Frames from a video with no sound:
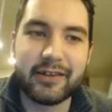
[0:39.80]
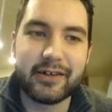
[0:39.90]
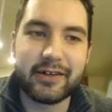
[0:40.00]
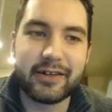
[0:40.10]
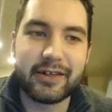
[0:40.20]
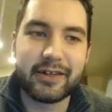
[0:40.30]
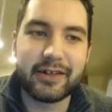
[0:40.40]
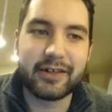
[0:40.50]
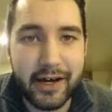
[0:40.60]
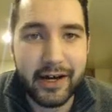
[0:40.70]
at
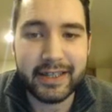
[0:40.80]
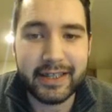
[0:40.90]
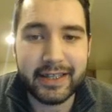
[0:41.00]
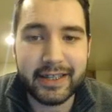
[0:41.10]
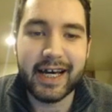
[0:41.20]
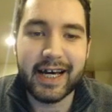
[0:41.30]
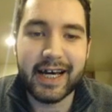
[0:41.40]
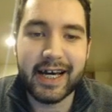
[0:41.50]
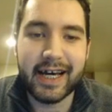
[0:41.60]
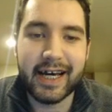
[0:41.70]
Birdsong,
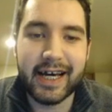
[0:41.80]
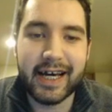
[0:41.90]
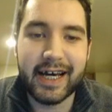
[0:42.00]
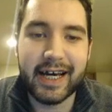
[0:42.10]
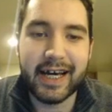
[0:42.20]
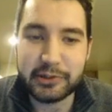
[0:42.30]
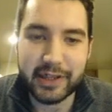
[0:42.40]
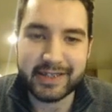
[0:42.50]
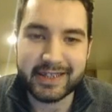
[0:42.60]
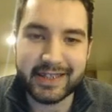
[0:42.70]
uh, which is
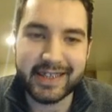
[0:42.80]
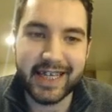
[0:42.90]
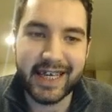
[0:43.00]
interesting,